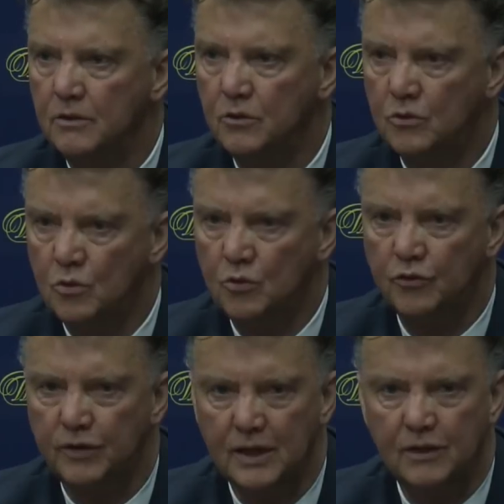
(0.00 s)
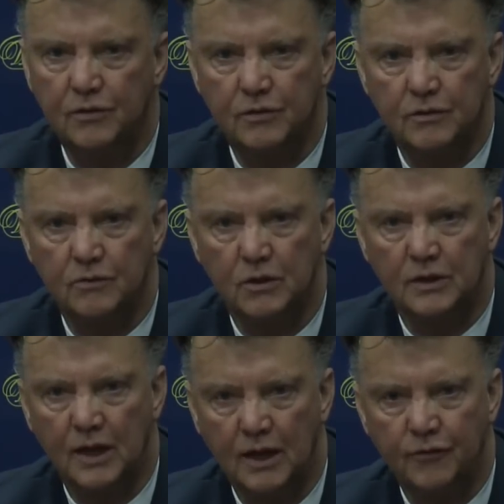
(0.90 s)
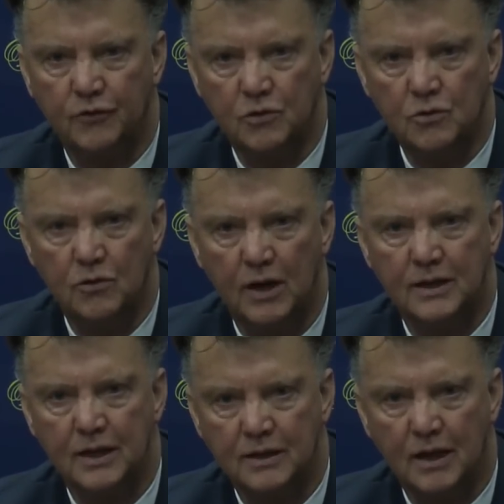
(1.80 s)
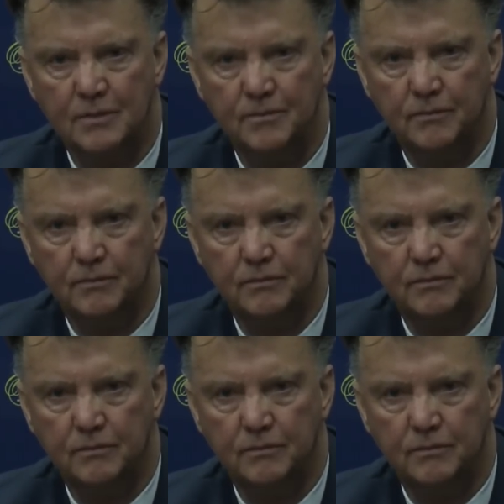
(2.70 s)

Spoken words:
to do things what they have to do at that time.